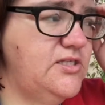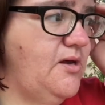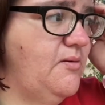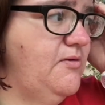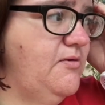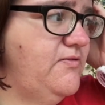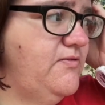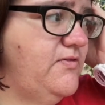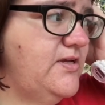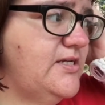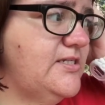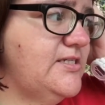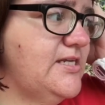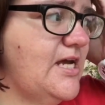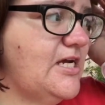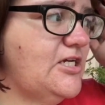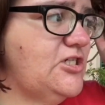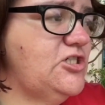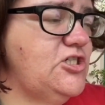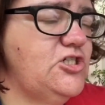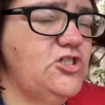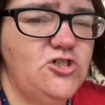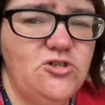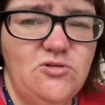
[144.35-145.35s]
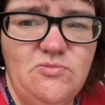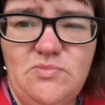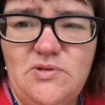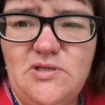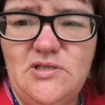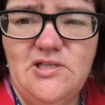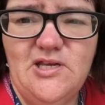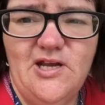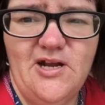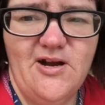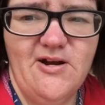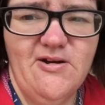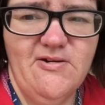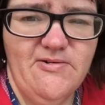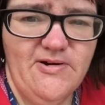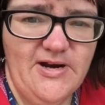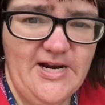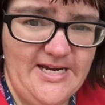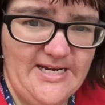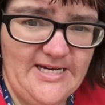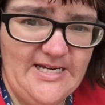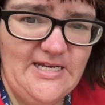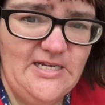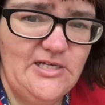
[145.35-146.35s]
Some of it is actually should be there
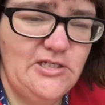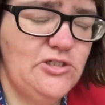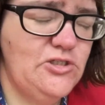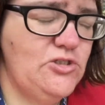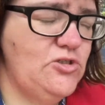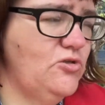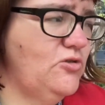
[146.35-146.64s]
already.